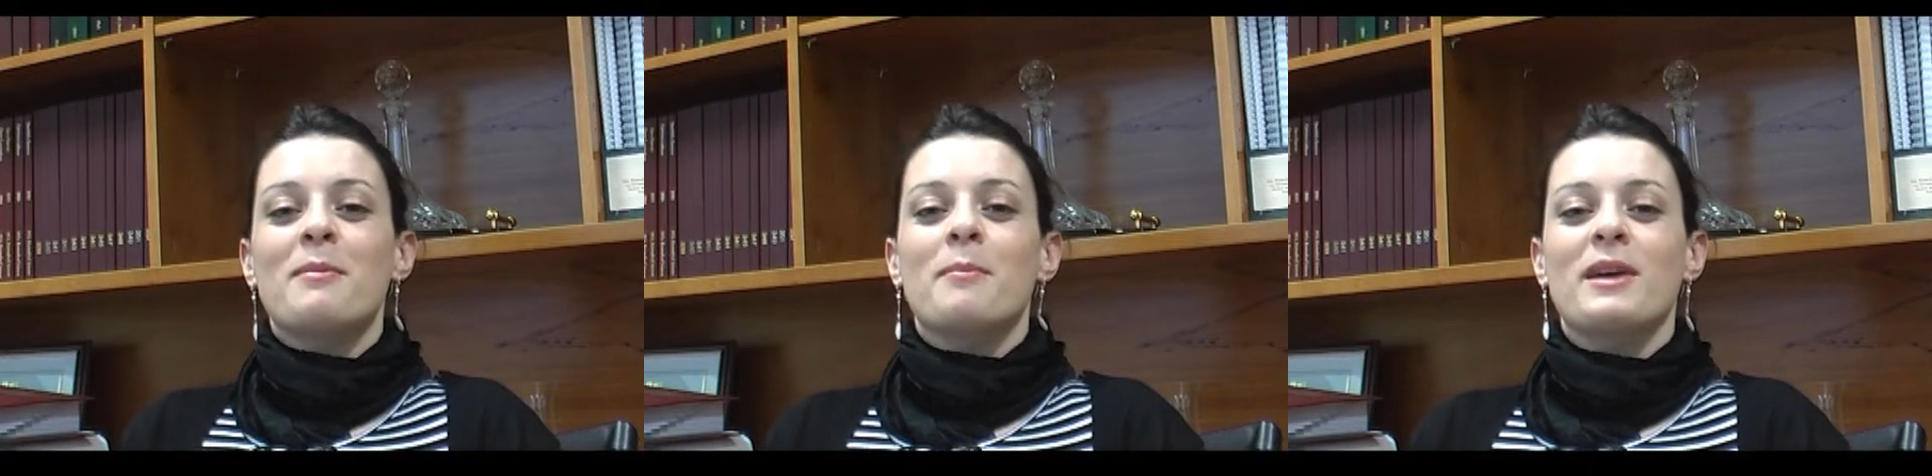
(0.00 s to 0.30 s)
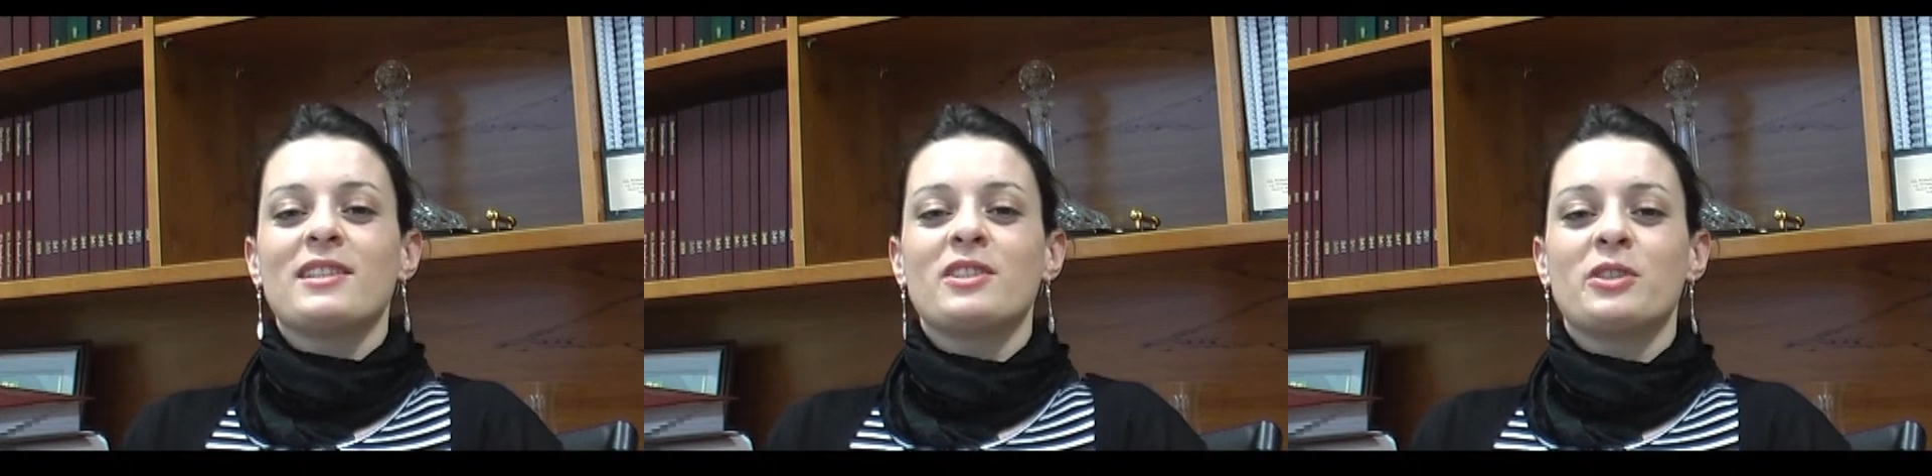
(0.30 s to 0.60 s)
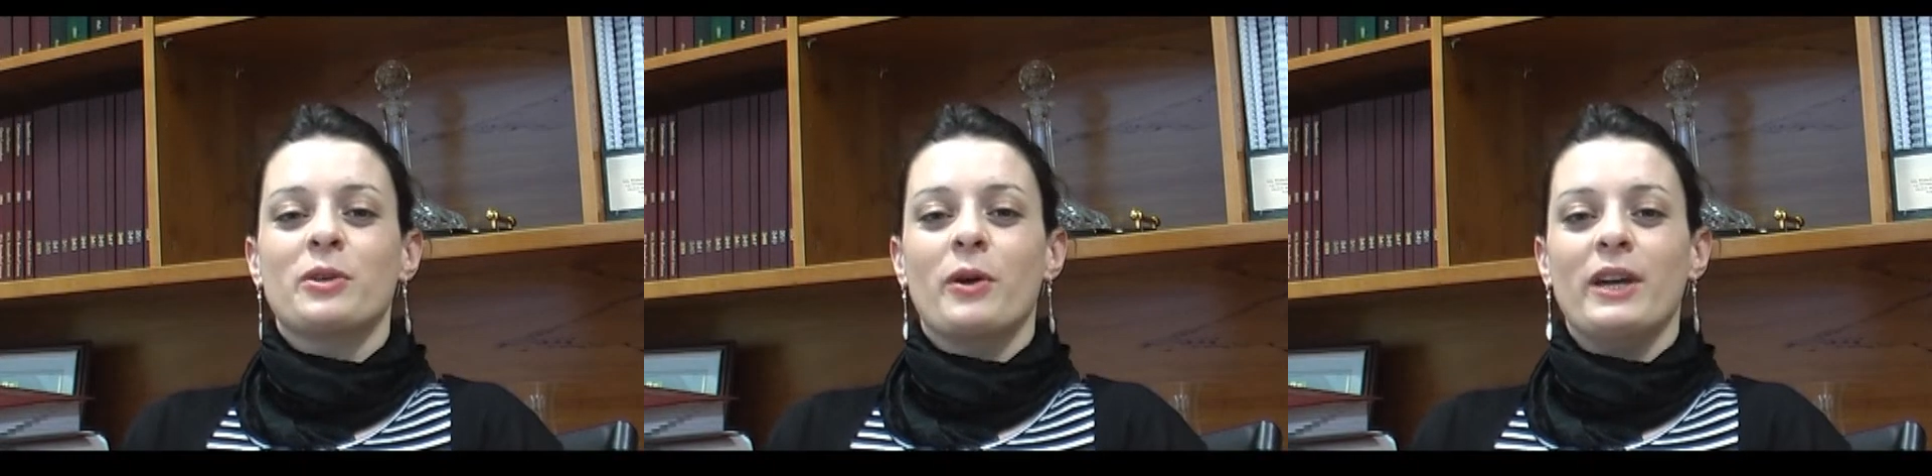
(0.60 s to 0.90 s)

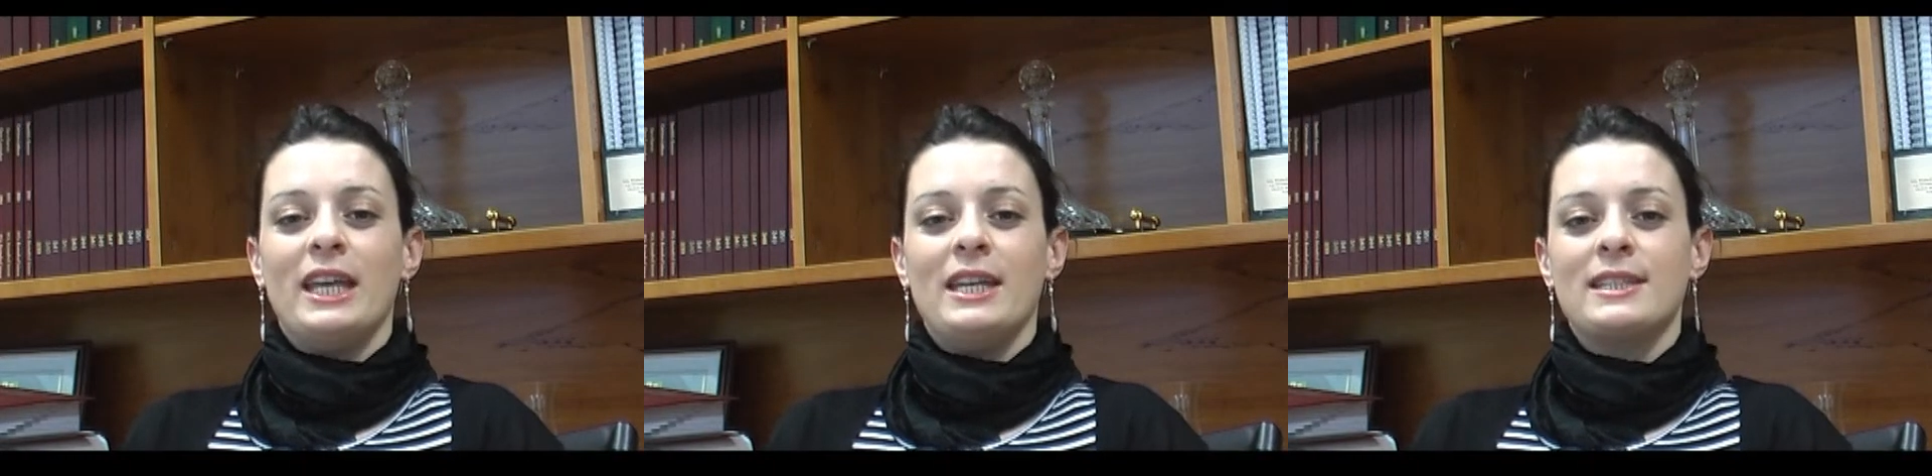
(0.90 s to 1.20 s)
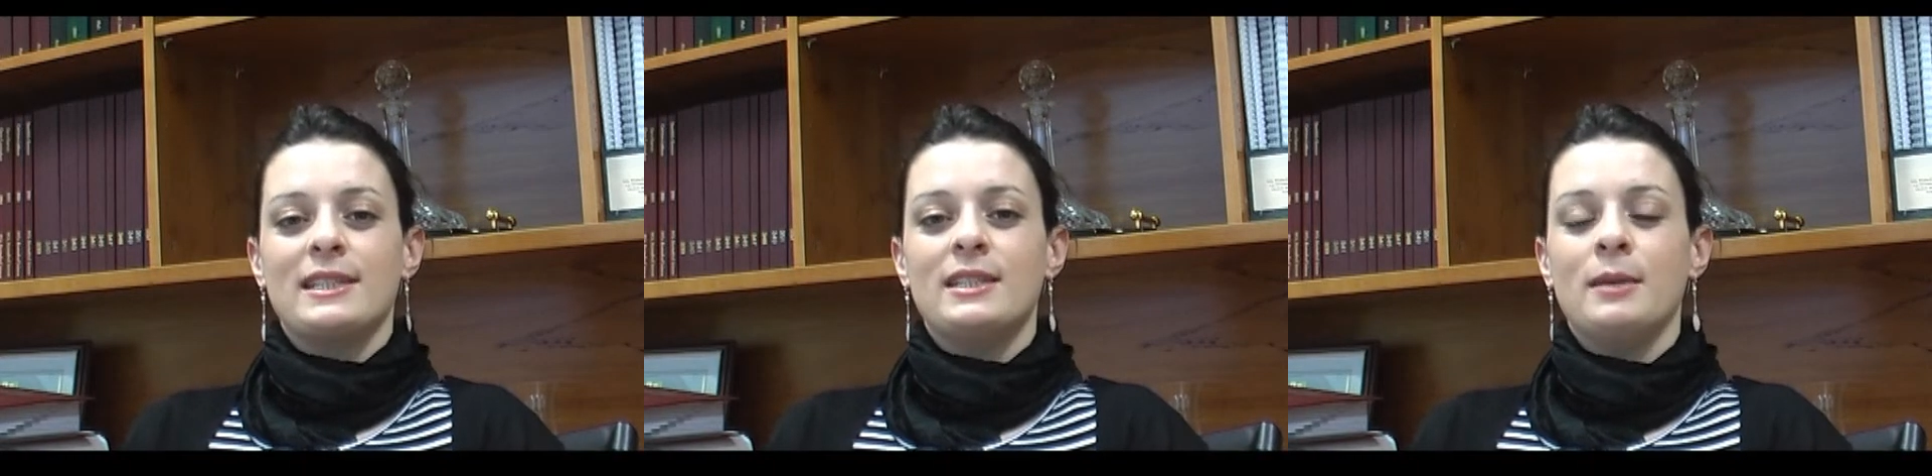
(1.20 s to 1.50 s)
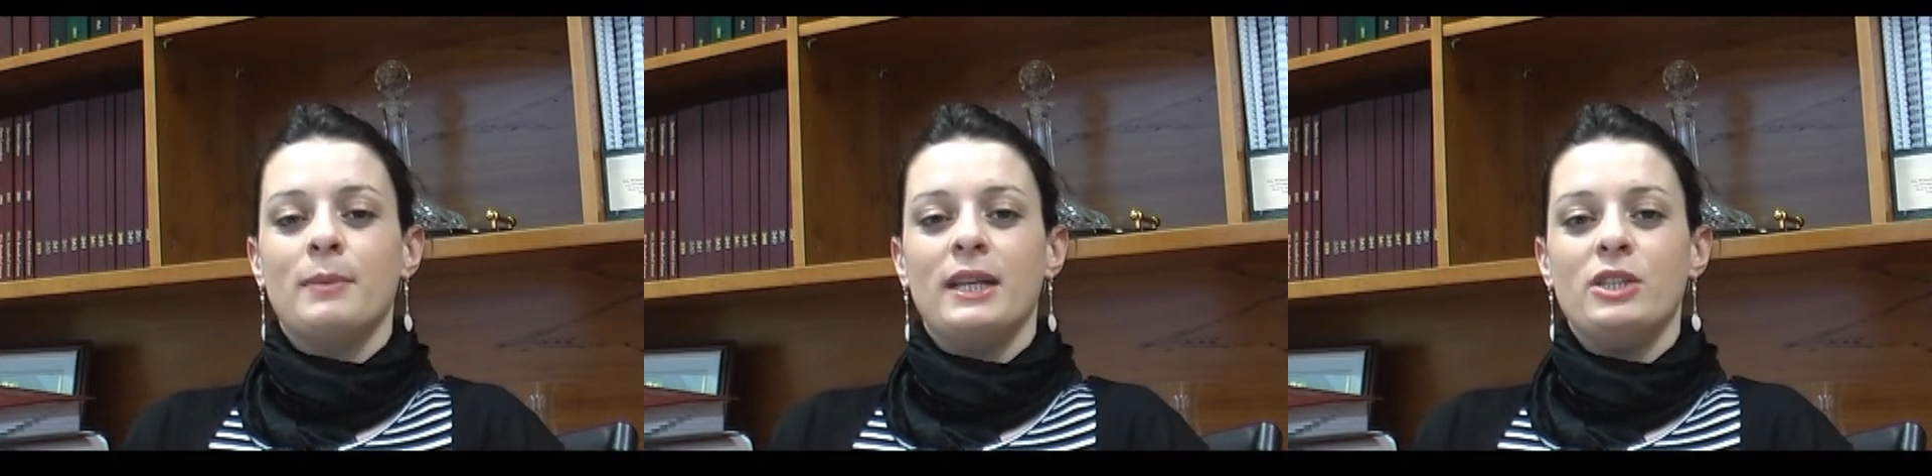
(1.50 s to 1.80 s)
Messenger RNA is the
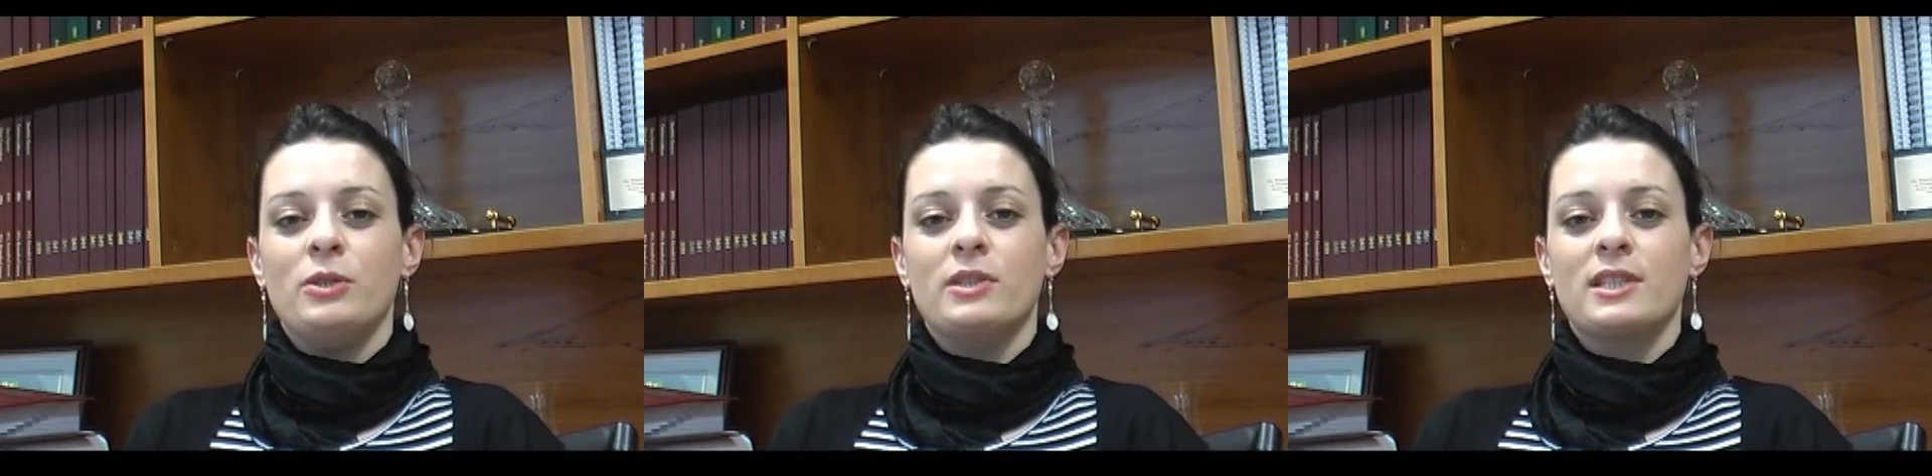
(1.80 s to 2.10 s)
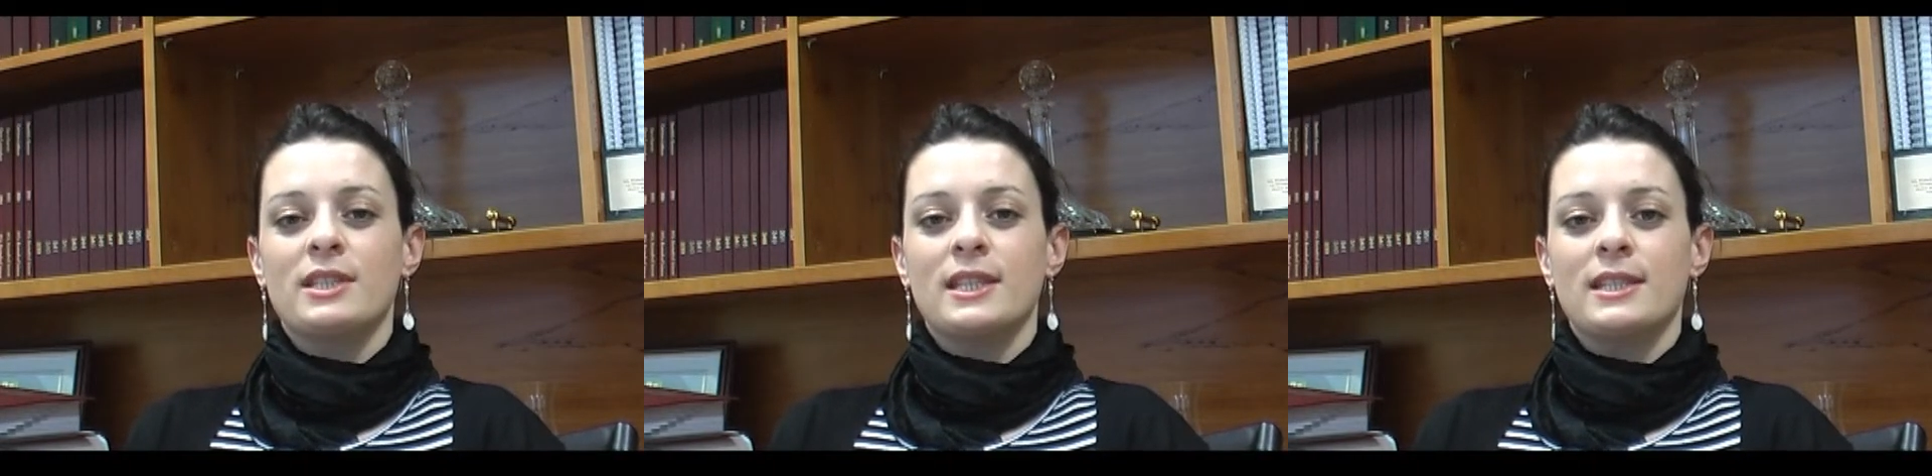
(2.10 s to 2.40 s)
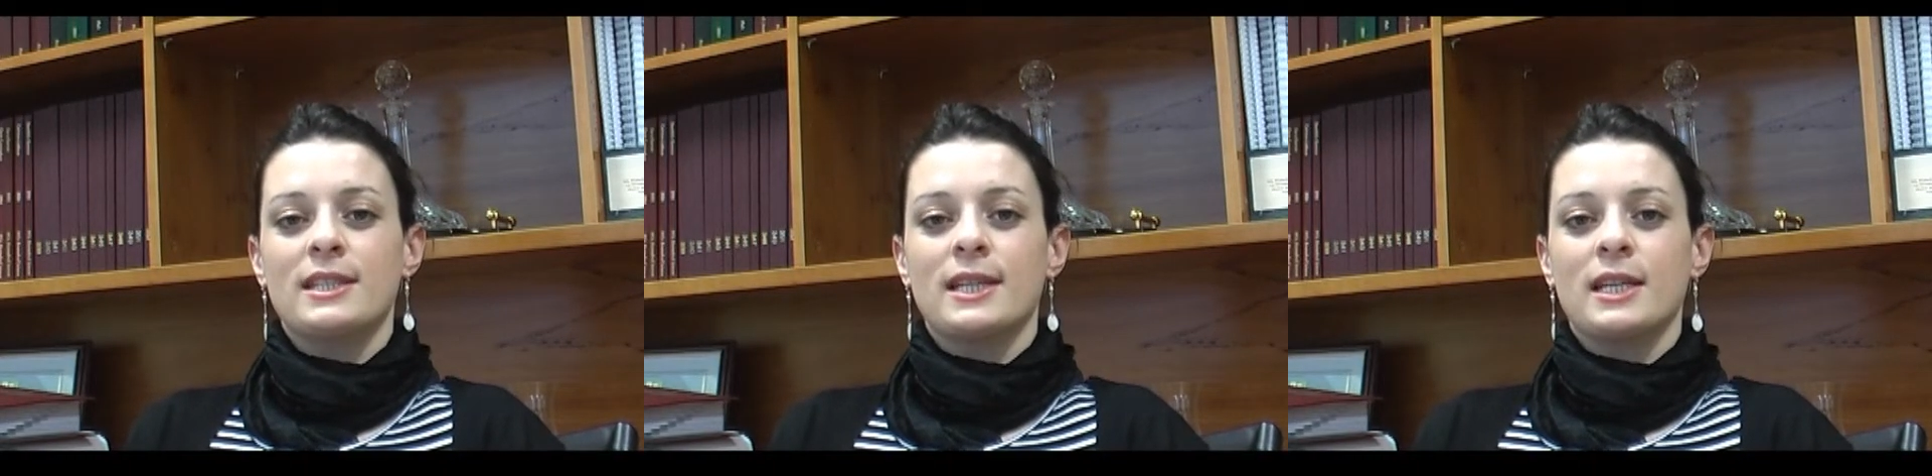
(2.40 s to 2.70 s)
template used to
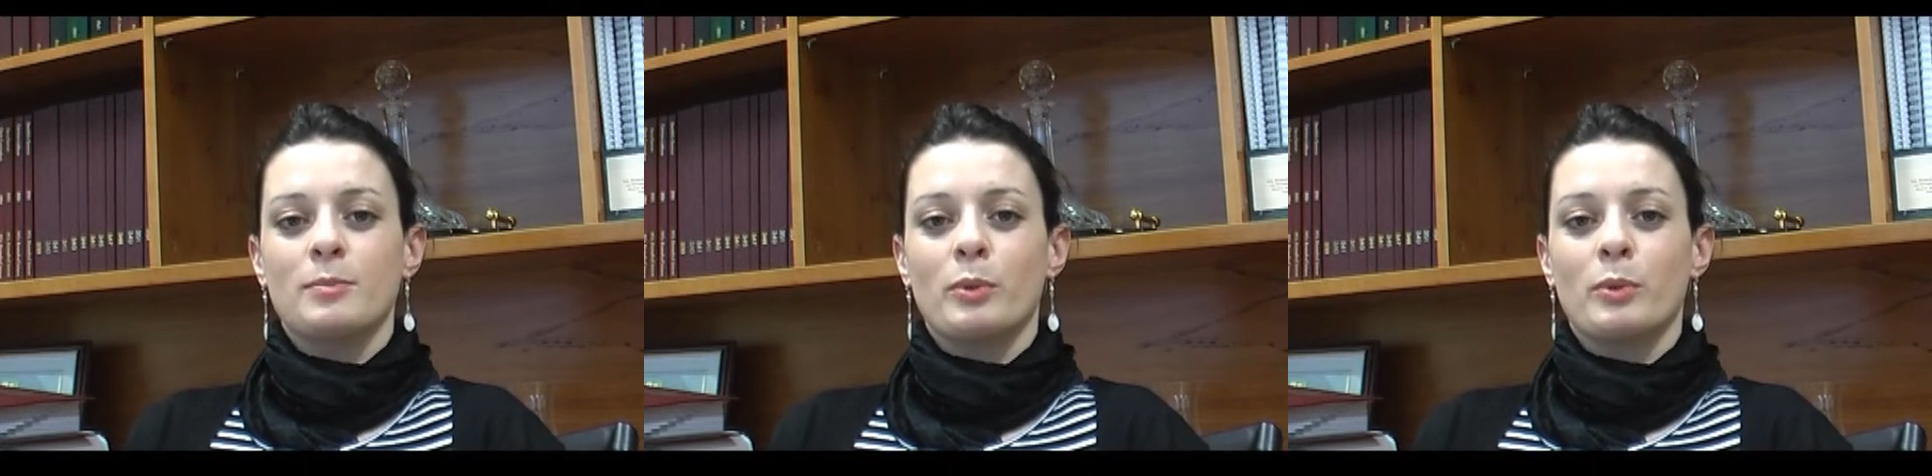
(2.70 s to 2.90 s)
synthesize